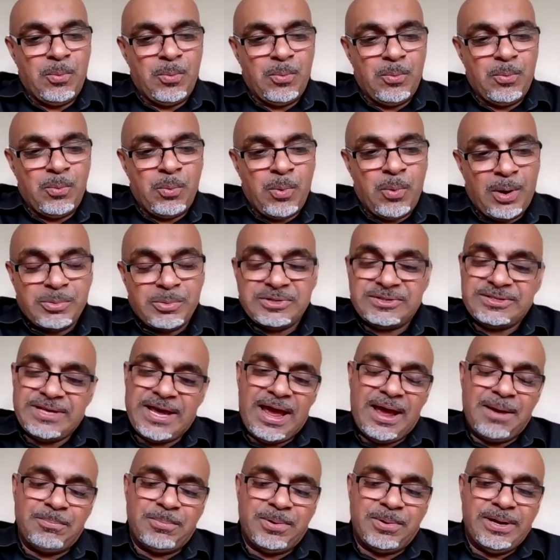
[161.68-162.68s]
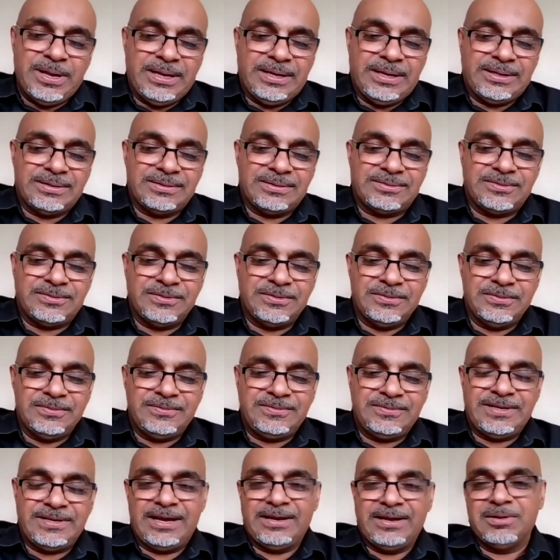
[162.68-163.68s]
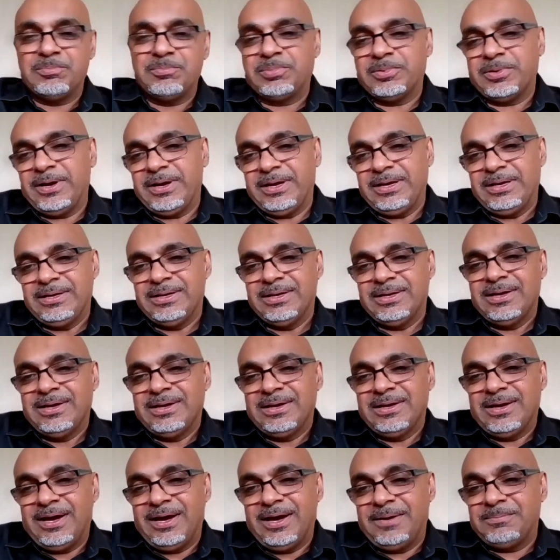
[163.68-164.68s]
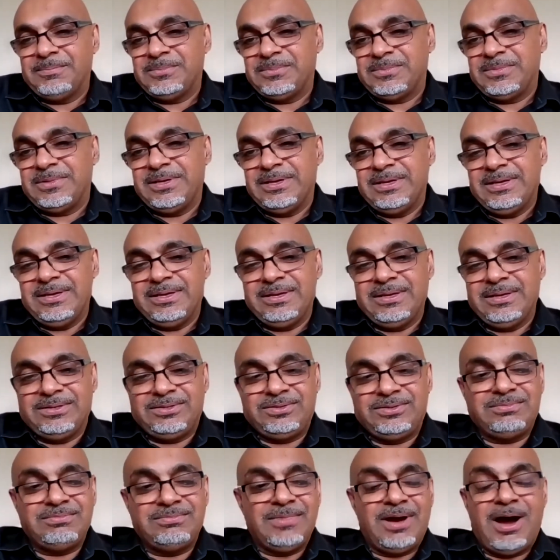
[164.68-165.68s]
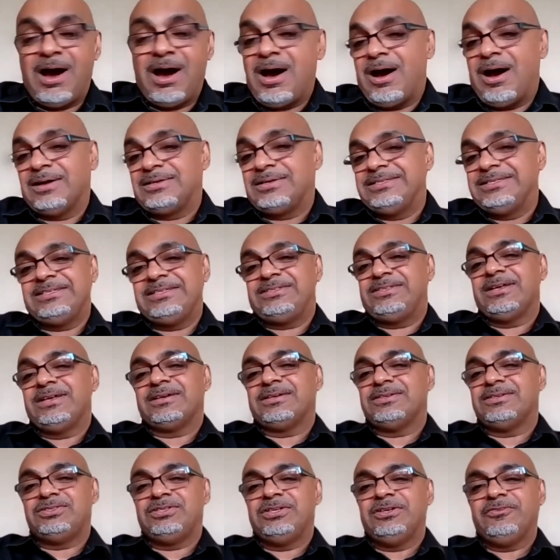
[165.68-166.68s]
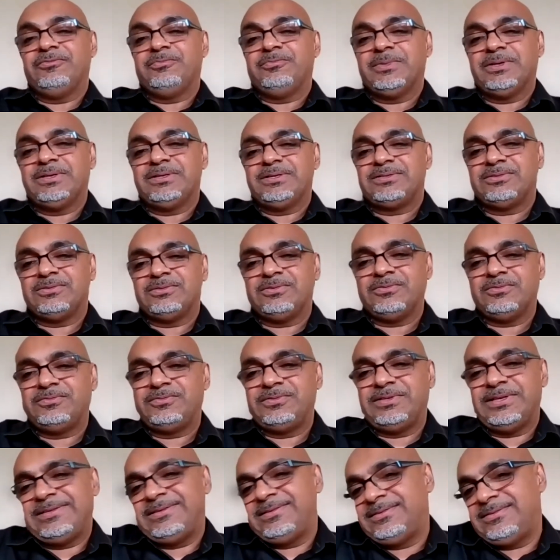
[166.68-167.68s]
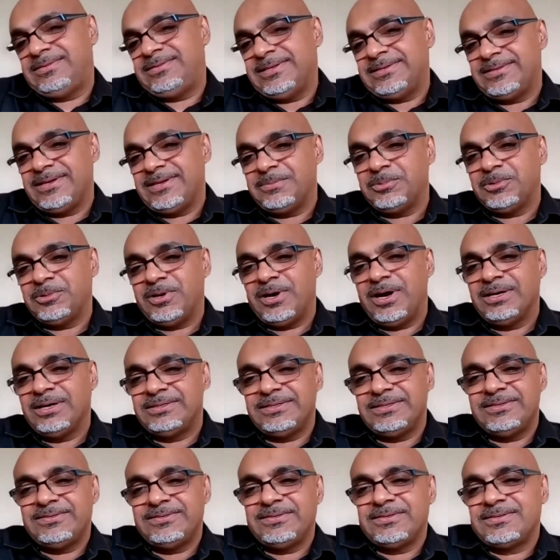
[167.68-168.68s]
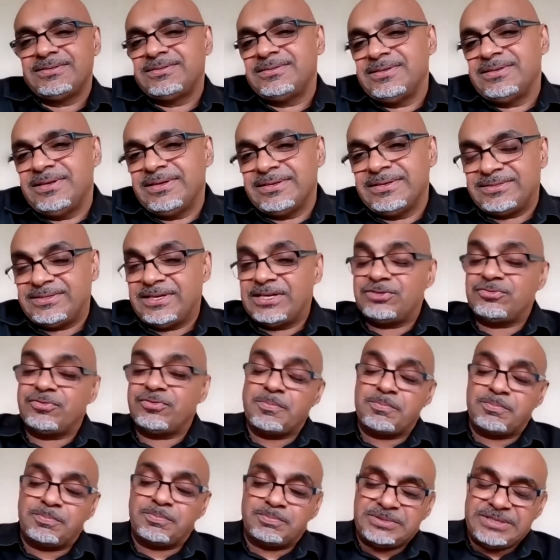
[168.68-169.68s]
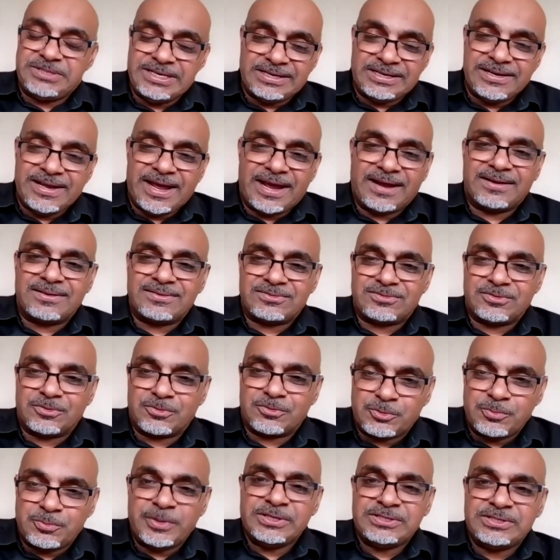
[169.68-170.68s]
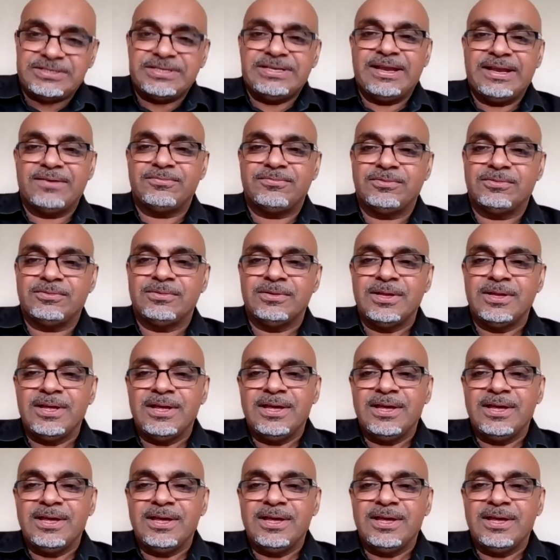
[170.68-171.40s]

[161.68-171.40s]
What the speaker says: what was happening to celebrate the artistic achievements of disabled artists, etc., particularly at sort of community level.